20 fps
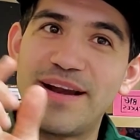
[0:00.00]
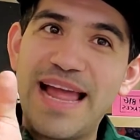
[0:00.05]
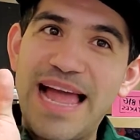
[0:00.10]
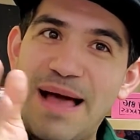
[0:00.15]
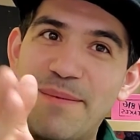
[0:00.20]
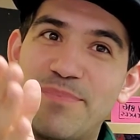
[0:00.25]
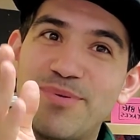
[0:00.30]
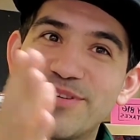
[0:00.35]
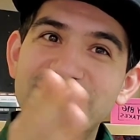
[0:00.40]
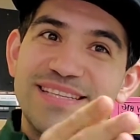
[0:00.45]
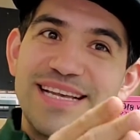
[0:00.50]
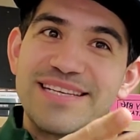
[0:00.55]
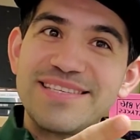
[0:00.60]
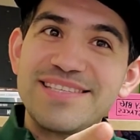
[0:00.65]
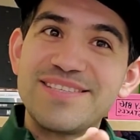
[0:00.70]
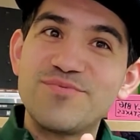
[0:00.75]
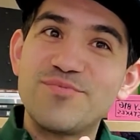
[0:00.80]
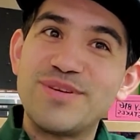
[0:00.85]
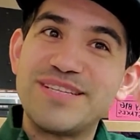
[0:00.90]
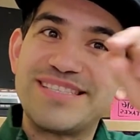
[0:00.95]
Apple
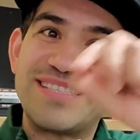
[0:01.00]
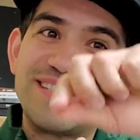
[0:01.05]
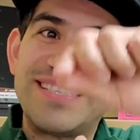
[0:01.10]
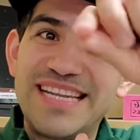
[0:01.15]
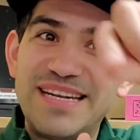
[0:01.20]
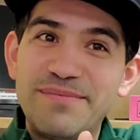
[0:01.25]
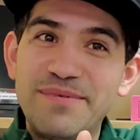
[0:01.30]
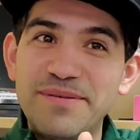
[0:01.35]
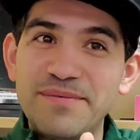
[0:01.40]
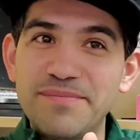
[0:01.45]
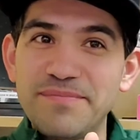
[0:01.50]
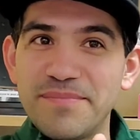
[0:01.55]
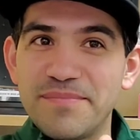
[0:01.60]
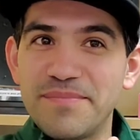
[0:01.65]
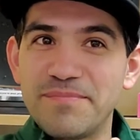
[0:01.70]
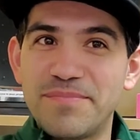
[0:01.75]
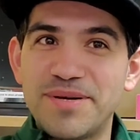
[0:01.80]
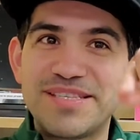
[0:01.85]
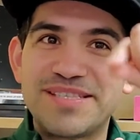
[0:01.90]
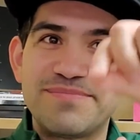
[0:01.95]
slices with cinnamon,
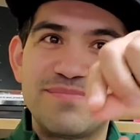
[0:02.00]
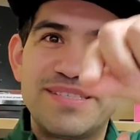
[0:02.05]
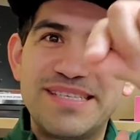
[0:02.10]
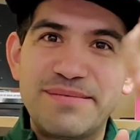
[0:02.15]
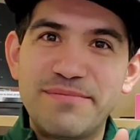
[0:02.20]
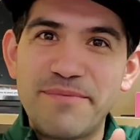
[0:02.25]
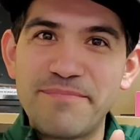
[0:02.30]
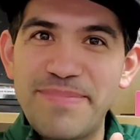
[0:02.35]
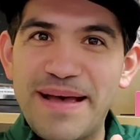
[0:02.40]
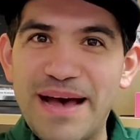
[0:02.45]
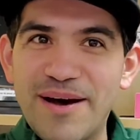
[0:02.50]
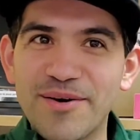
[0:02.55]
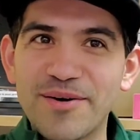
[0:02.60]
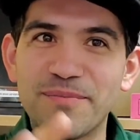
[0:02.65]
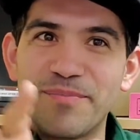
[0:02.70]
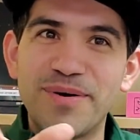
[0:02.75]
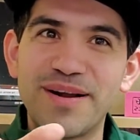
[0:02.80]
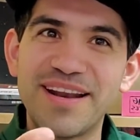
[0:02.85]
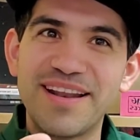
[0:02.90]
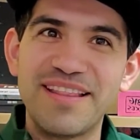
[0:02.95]
put some cinnamon powder,
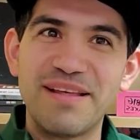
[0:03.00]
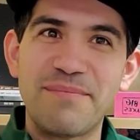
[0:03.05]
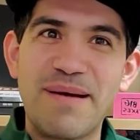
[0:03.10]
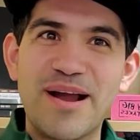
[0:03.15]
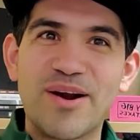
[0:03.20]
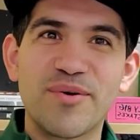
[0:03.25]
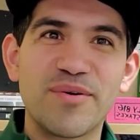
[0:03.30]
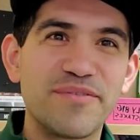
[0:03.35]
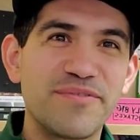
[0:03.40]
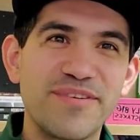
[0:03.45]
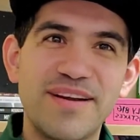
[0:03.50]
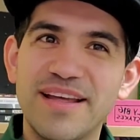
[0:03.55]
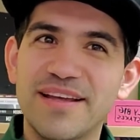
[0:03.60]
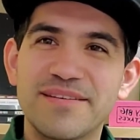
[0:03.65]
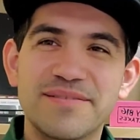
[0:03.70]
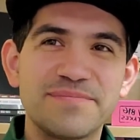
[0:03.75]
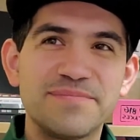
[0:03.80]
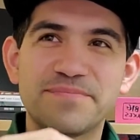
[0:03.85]
put it in the microwave for like